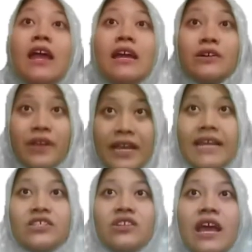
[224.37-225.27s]

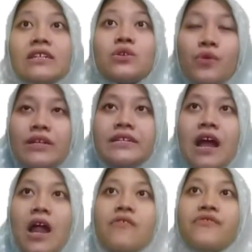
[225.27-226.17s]
Gradation and grading
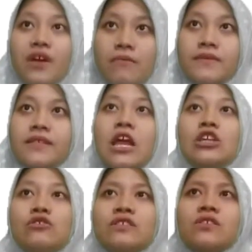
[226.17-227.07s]
are terms
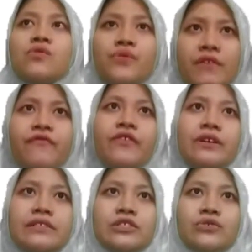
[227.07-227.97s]
used to refer
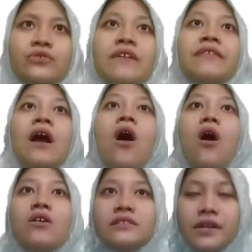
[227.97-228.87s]
to the
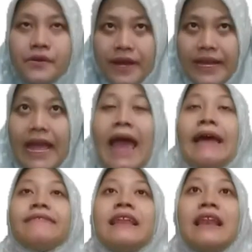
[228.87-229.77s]
ordering
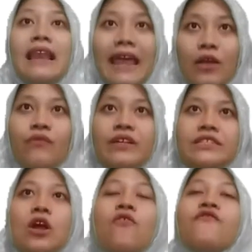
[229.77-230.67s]
the
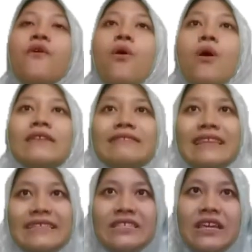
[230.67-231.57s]
language for
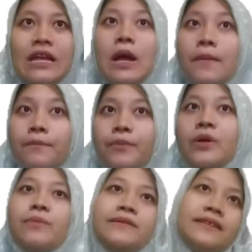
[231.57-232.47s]
teaching
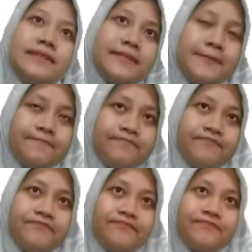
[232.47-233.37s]
purposes.
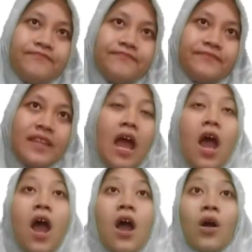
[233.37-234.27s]

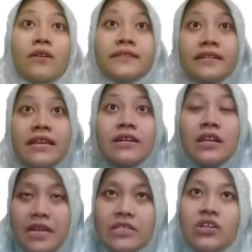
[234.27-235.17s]
Concerning
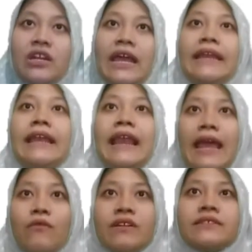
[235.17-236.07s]
gradation in
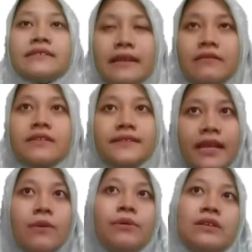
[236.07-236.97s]
language-centered
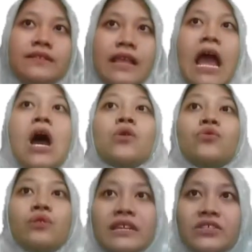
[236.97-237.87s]
syllabus,
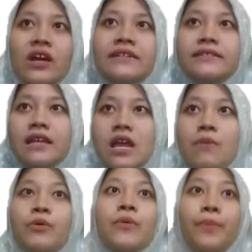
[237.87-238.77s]
Richard
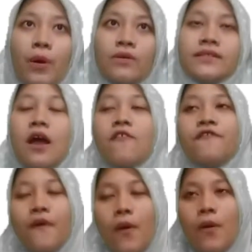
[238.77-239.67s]
proposed
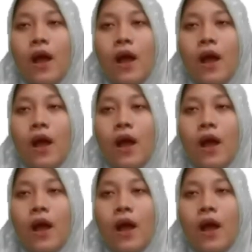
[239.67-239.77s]
four